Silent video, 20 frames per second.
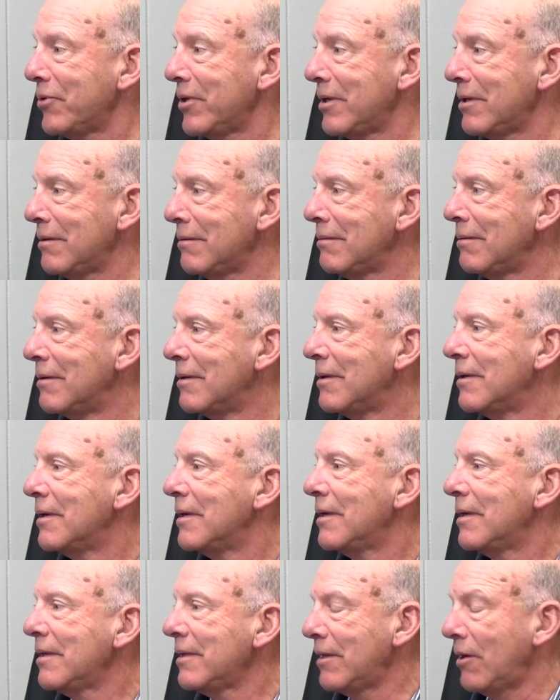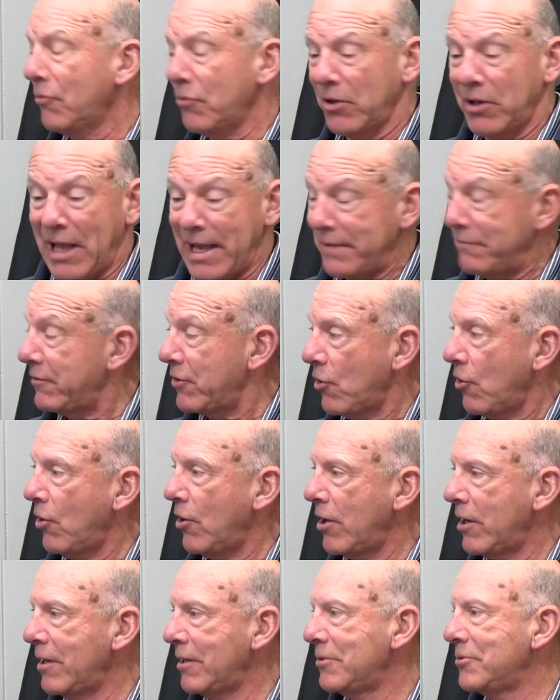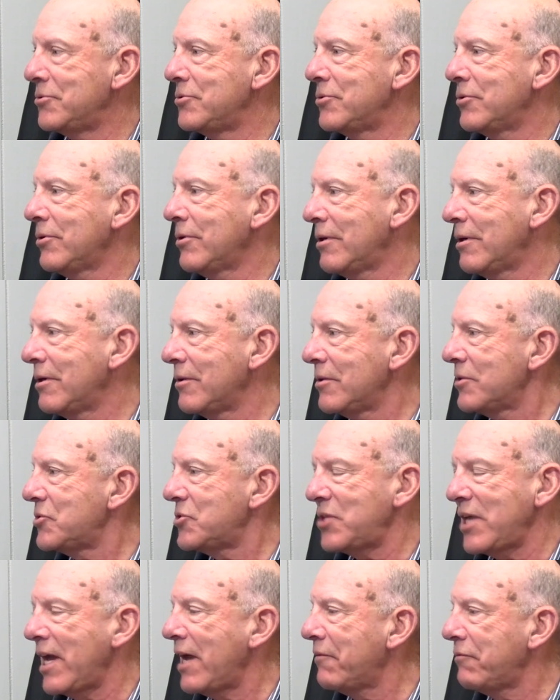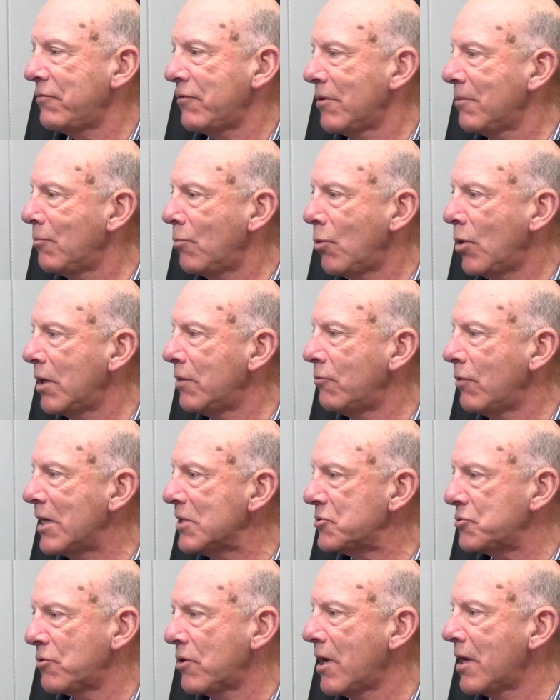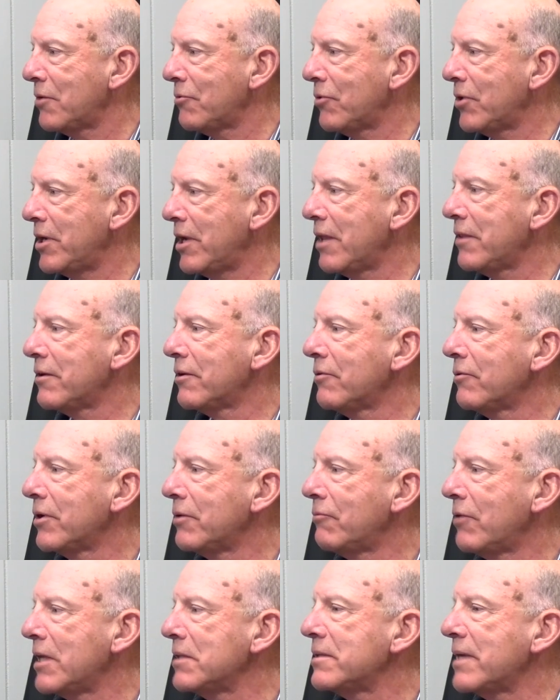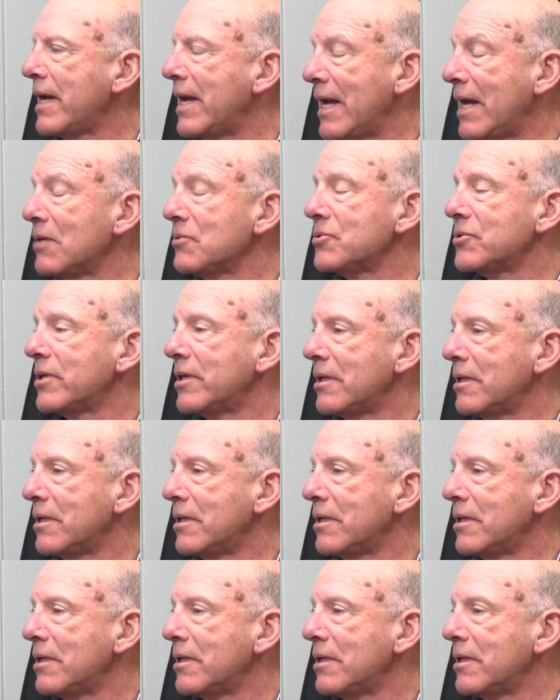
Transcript: and, the lifeguards or the staff from one restaurant or another and rent a house. And,